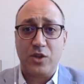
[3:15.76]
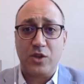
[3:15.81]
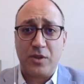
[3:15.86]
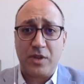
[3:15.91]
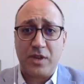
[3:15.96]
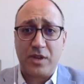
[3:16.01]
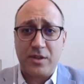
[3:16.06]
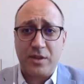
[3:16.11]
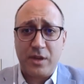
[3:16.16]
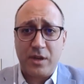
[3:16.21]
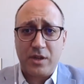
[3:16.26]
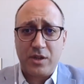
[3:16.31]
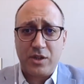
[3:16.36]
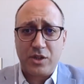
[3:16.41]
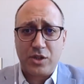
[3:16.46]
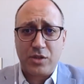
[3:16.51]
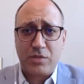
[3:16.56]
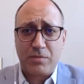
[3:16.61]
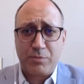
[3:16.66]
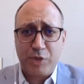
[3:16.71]

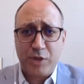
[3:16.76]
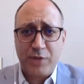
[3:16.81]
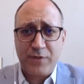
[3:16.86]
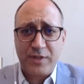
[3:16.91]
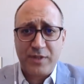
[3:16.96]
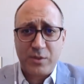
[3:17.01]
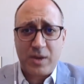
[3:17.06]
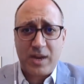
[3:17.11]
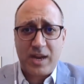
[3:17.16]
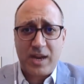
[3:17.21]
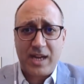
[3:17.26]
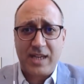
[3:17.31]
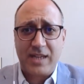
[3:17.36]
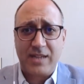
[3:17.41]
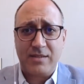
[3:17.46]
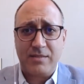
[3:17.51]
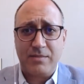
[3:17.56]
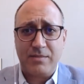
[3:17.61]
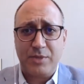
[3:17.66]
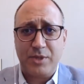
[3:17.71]
the briefest way I
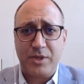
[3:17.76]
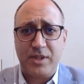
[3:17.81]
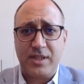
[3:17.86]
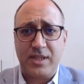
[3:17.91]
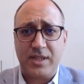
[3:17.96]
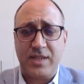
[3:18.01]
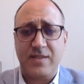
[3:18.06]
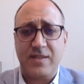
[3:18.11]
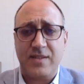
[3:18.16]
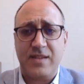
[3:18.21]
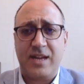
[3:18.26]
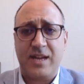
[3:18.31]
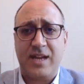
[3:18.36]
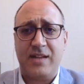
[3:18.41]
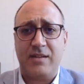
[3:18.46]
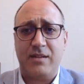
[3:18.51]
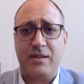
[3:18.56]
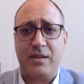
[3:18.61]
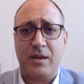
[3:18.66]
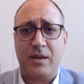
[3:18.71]
can put it is
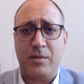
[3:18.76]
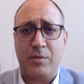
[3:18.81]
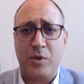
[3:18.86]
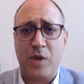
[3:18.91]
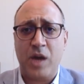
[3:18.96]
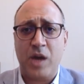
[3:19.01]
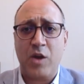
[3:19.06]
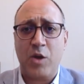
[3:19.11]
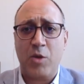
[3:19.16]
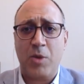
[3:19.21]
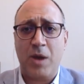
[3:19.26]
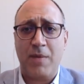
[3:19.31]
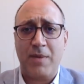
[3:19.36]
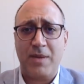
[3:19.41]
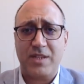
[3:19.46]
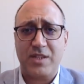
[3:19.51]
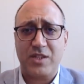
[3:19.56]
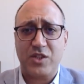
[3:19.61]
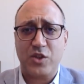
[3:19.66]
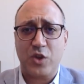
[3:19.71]
that Barack
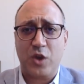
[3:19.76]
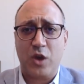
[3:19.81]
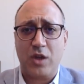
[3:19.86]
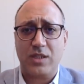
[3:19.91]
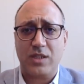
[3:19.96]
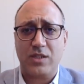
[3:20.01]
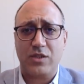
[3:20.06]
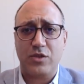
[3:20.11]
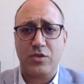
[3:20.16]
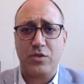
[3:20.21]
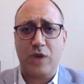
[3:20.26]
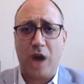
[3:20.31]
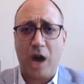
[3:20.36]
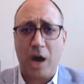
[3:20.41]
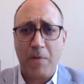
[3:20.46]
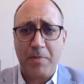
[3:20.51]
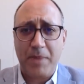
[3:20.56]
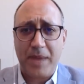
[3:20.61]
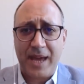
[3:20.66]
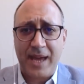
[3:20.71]
Obama sought to
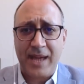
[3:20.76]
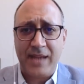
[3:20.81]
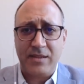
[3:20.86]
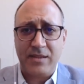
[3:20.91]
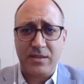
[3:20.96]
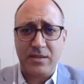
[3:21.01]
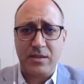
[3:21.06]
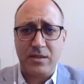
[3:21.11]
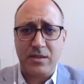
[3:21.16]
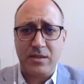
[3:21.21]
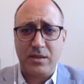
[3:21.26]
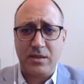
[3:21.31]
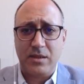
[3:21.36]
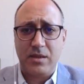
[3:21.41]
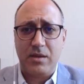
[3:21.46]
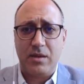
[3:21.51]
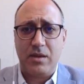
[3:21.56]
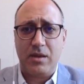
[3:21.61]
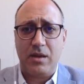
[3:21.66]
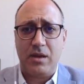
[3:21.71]
upend
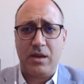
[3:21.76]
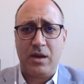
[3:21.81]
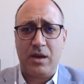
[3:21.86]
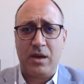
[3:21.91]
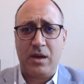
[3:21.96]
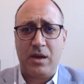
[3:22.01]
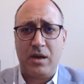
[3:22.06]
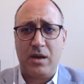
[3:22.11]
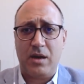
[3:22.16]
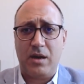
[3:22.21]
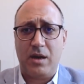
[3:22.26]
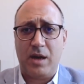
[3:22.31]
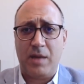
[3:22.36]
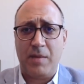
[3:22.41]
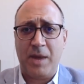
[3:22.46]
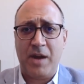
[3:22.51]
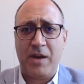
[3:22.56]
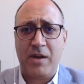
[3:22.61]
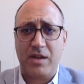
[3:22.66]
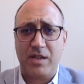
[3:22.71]

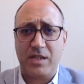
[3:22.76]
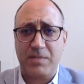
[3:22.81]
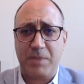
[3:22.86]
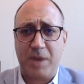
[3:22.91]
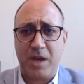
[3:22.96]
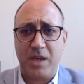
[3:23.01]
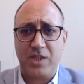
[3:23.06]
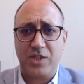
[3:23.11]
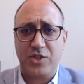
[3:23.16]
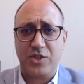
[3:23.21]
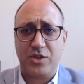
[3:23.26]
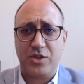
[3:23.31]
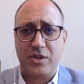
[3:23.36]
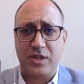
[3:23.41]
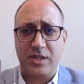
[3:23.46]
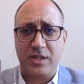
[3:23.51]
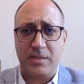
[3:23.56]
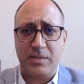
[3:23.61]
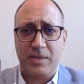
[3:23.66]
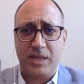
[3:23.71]
America's posture
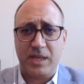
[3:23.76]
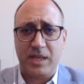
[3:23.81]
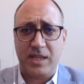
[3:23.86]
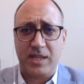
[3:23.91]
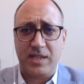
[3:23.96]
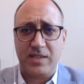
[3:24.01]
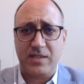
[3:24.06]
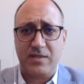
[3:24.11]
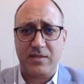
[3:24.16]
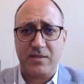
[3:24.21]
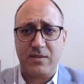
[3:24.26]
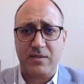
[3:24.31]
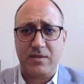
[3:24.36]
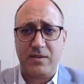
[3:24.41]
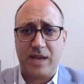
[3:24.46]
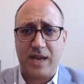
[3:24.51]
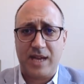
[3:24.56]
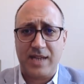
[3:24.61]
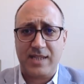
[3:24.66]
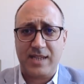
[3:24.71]
in the Middle East,
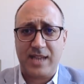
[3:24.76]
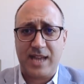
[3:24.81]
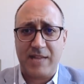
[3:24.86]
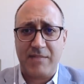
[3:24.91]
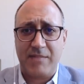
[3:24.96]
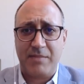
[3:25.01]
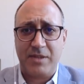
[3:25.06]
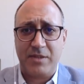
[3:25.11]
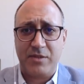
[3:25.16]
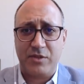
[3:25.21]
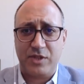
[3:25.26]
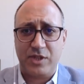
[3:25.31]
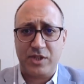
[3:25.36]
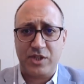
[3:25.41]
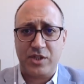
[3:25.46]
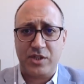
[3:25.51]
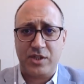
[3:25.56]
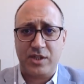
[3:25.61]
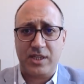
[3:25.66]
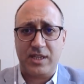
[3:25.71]
as it had been
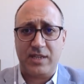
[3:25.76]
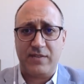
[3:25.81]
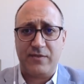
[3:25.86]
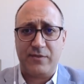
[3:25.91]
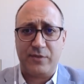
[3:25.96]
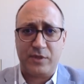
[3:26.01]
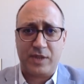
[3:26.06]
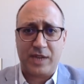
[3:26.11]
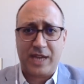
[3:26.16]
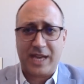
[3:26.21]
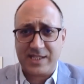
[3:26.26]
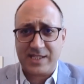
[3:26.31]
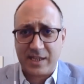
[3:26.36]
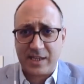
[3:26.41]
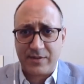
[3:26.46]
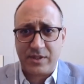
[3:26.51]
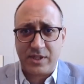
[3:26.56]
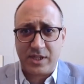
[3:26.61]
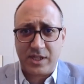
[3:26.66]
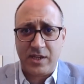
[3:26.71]
traditionally for the last
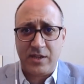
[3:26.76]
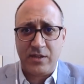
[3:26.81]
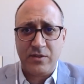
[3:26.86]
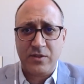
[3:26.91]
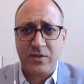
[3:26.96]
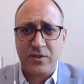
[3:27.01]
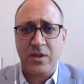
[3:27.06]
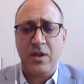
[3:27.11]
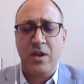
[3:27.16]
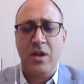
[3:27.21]
70 years,